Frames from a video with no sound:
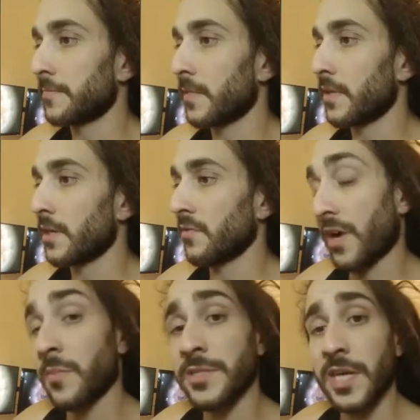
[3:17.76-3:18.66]
the
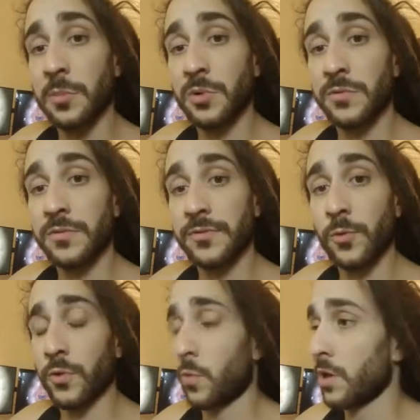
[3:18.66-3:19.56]
environment table
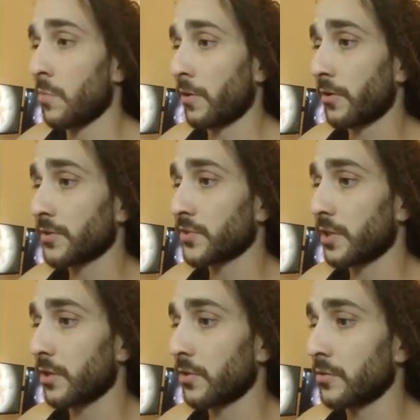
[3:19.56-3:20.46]
for the Wall of Martyrs.
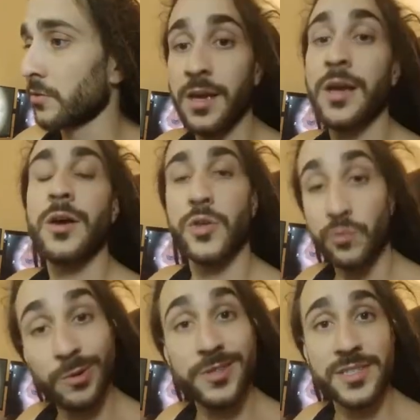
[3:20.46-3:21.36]
So you
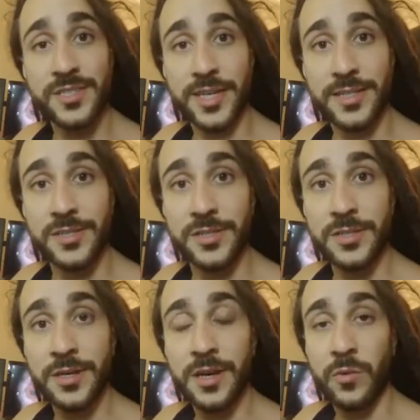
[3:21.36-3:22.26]
roll a d6
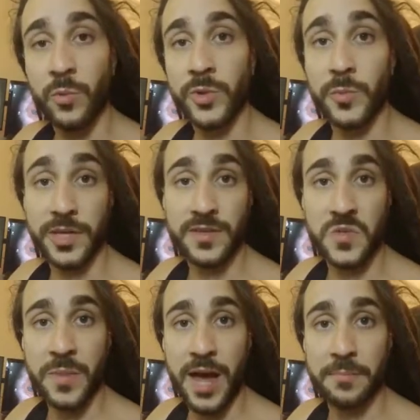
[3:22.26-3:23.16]
when you pick
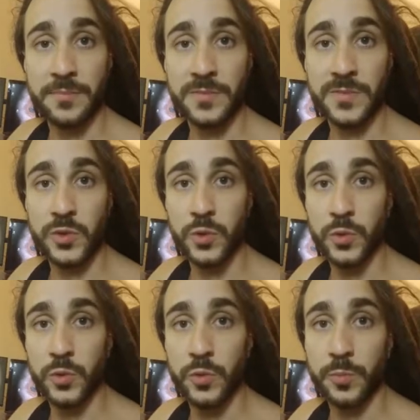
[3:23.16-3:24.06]
this map
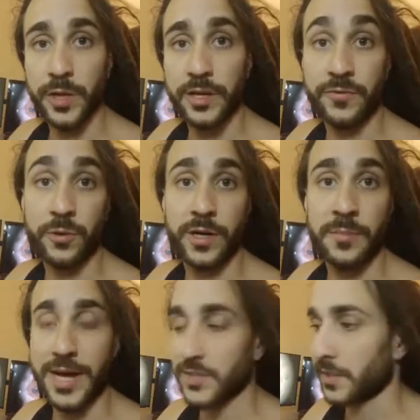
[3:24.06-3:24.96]
to play for a
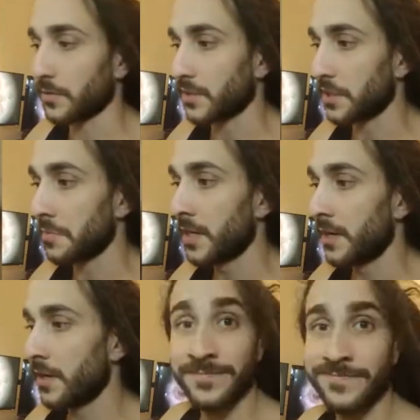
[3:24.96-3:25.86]
match of Kill Team,
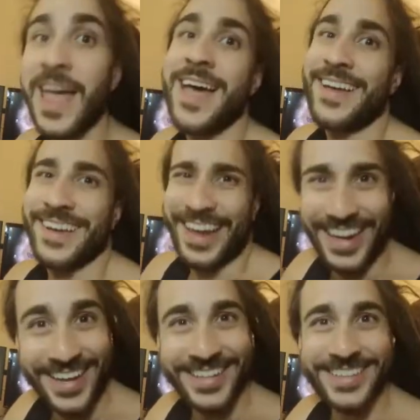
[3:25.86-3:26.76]

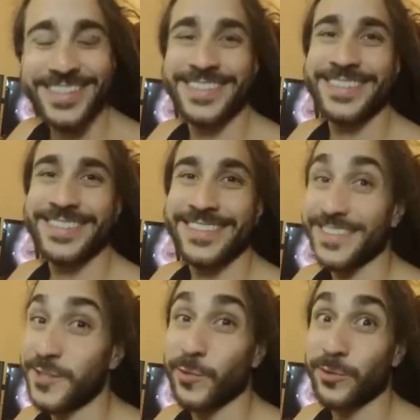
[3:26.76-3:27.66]
and
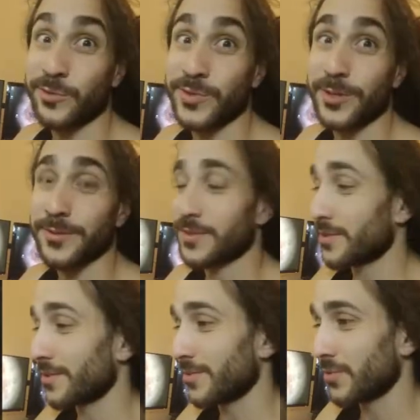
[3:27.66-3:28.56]
you deal with the
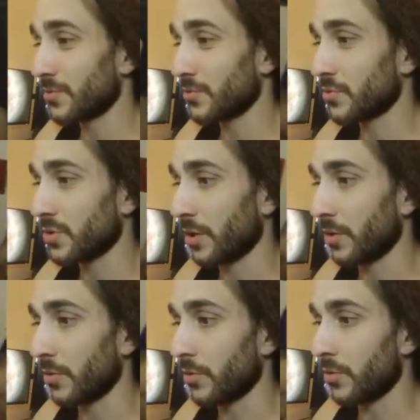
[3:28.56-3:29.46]
results.
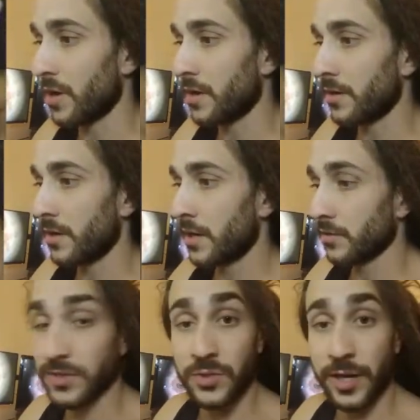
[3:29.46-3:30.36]
So
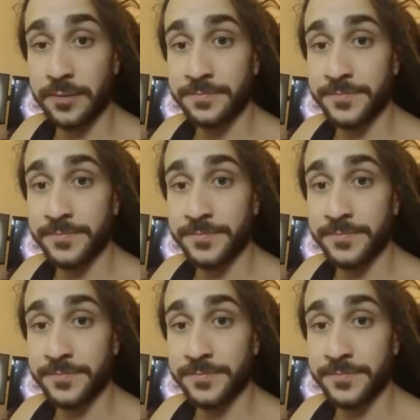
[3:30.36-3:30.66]
let's look at